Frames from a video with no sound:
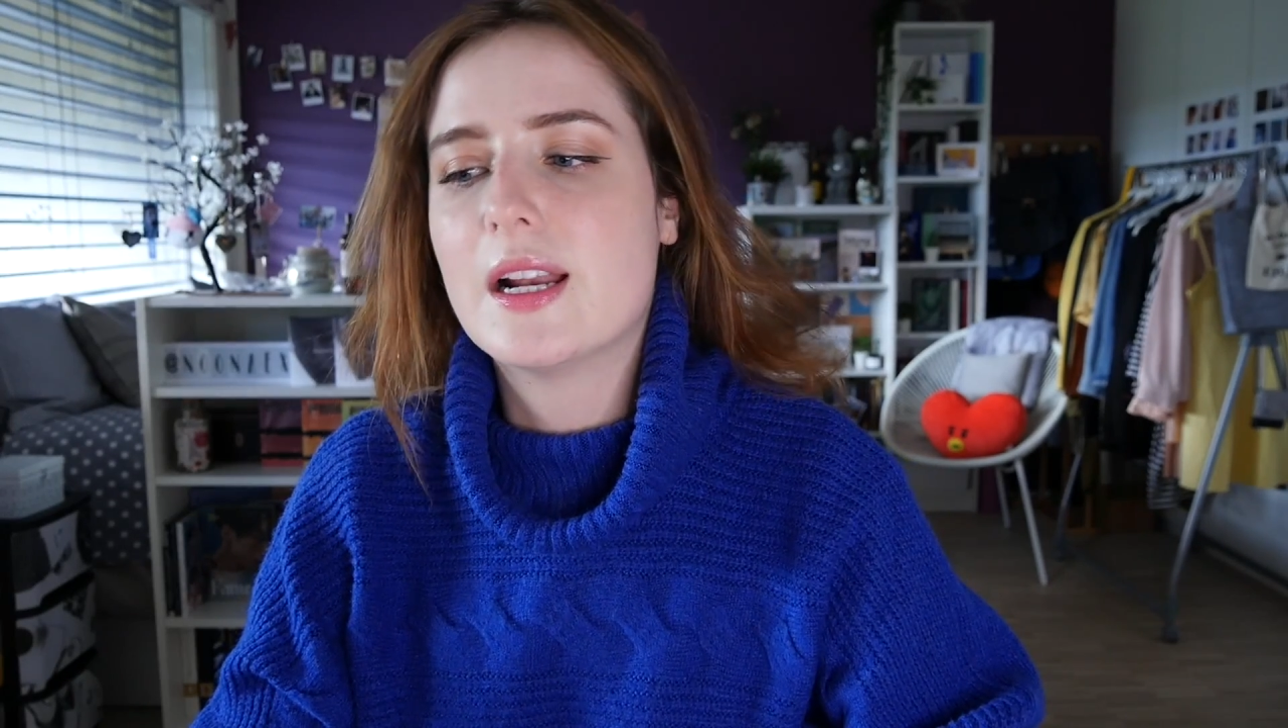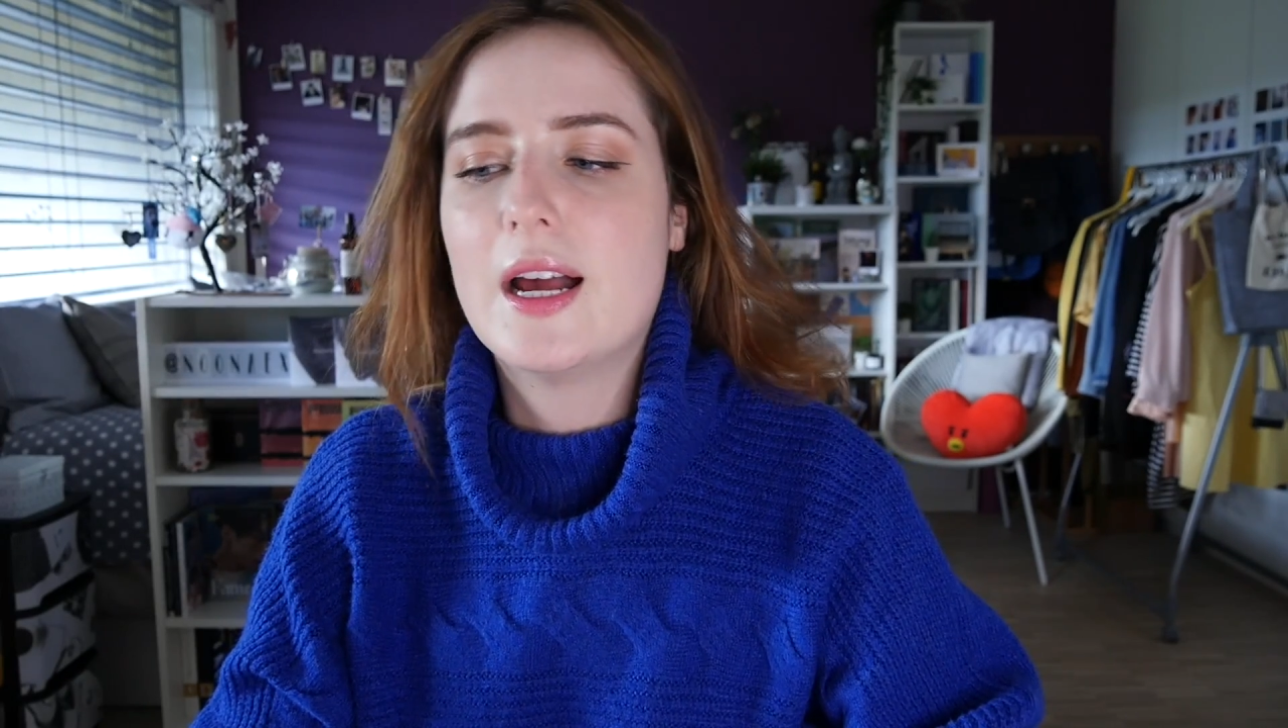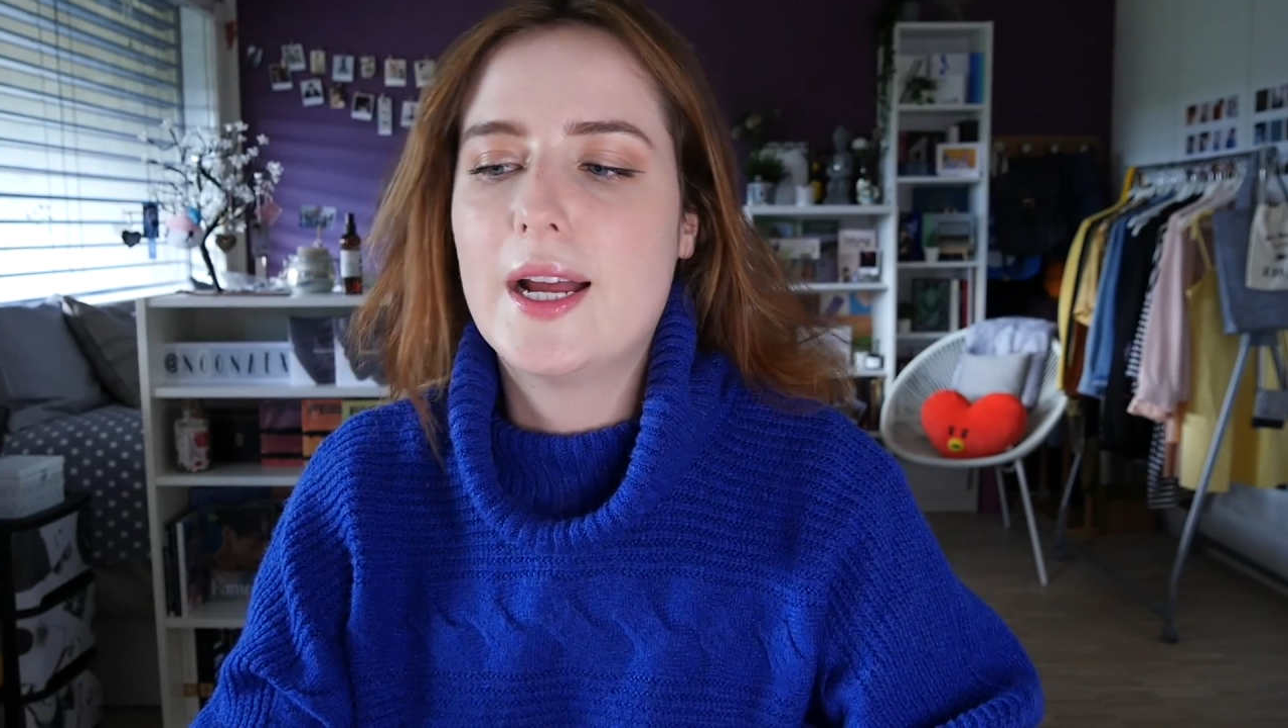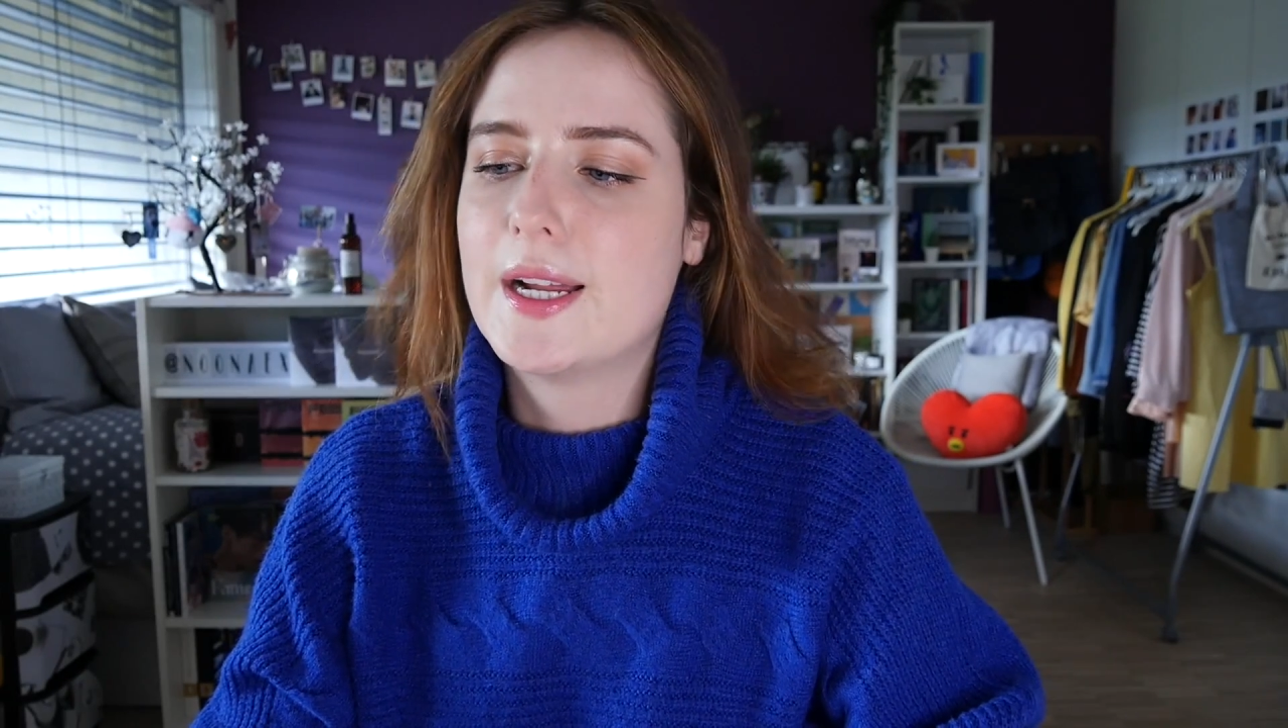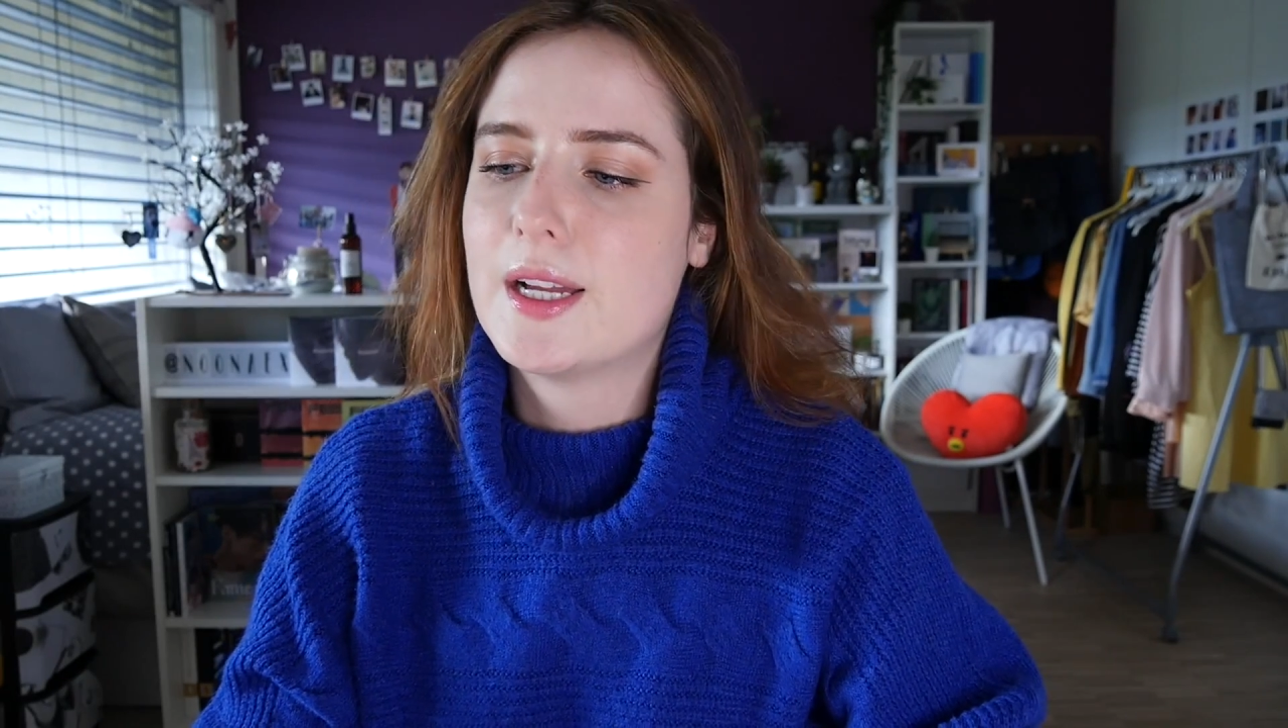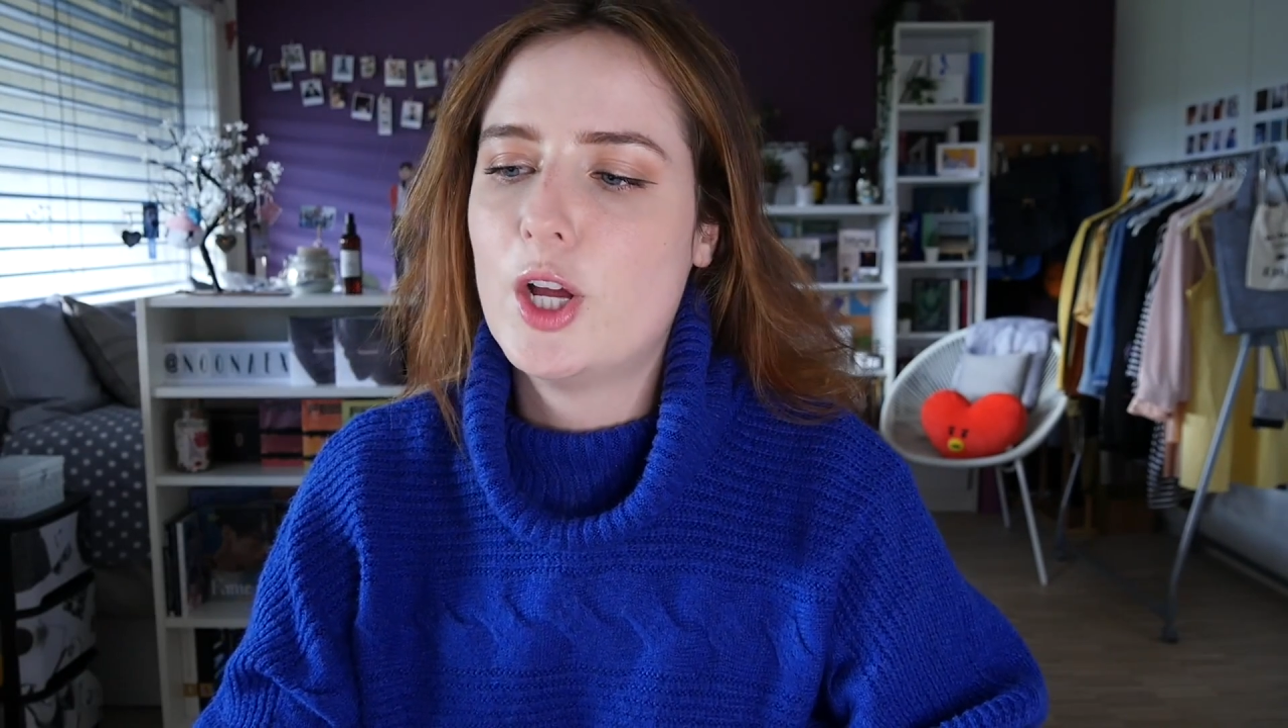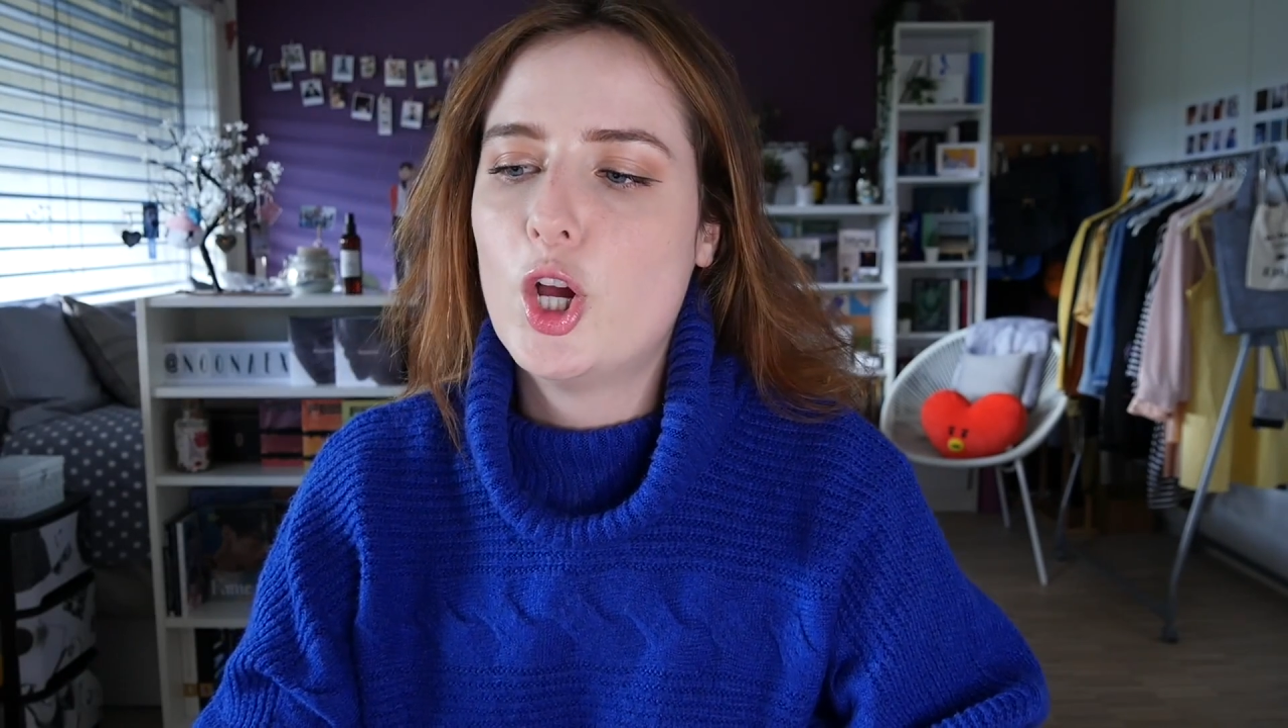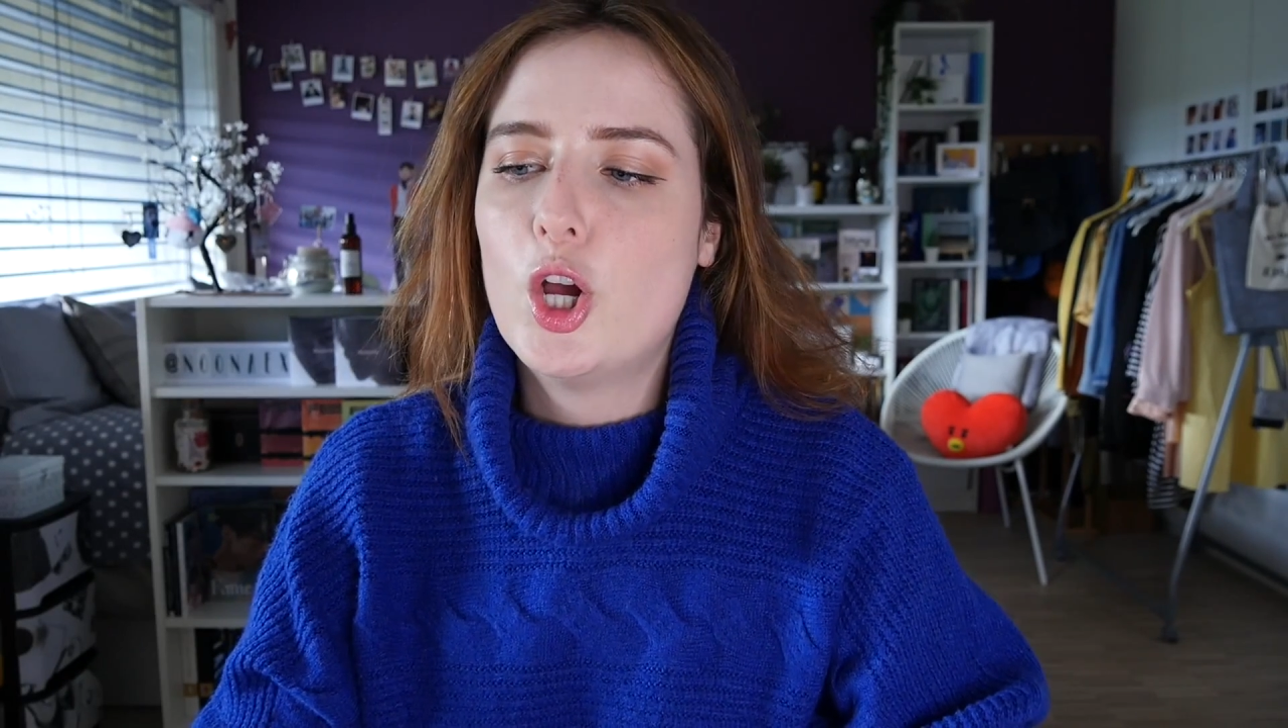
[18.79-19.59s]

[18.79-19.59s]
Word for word: like